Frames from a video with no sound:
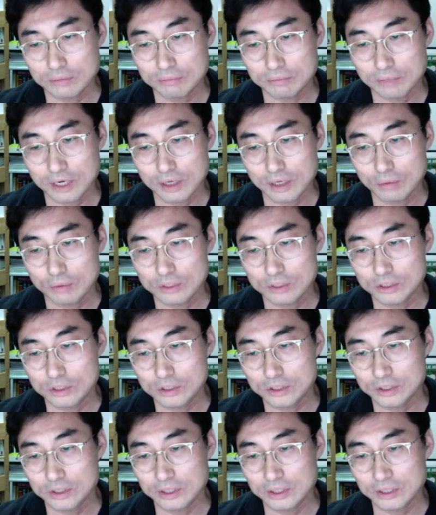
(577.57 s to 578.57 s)
by which
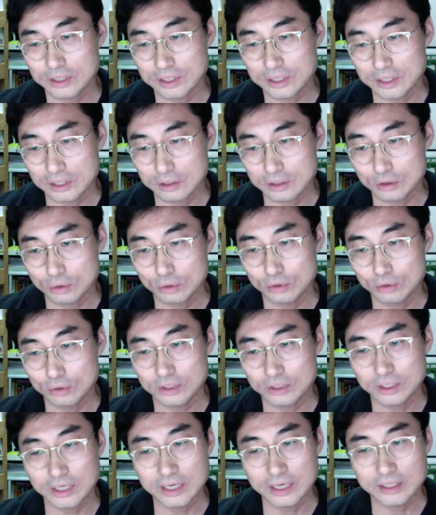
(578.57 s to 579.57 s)
he
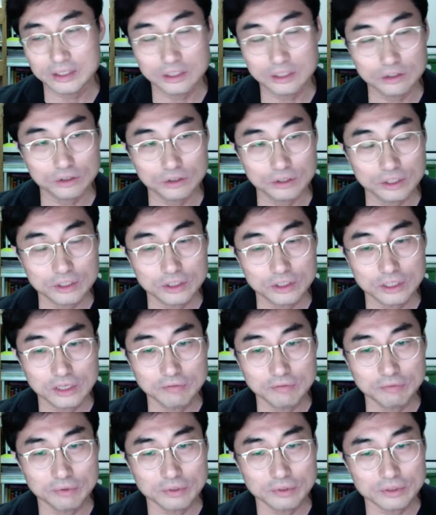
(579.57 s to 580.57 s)
could gain international
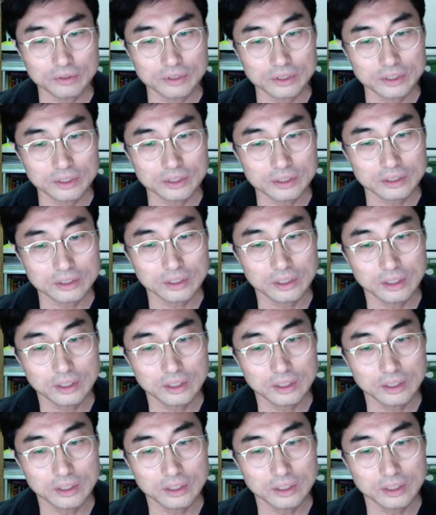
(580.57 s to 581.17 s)
influences,